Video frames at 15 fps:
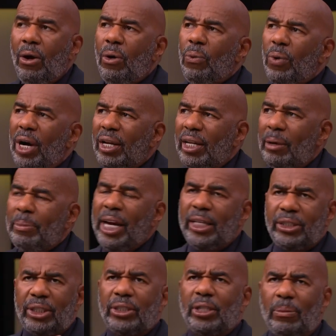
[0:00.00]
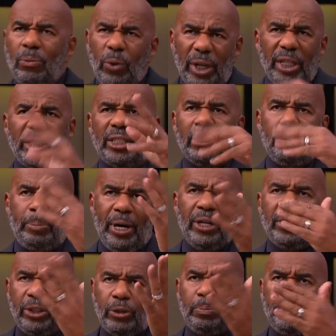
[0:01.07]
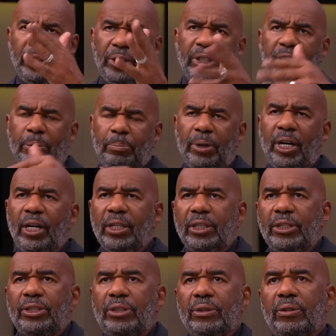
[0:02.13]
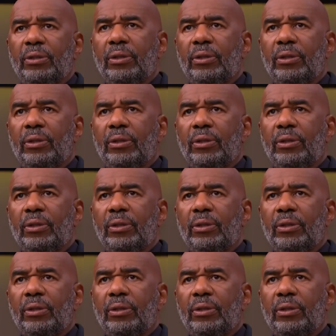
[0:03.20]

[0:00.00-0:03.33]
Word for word: Well, let me ask you something. What is it about his beard that bothers you?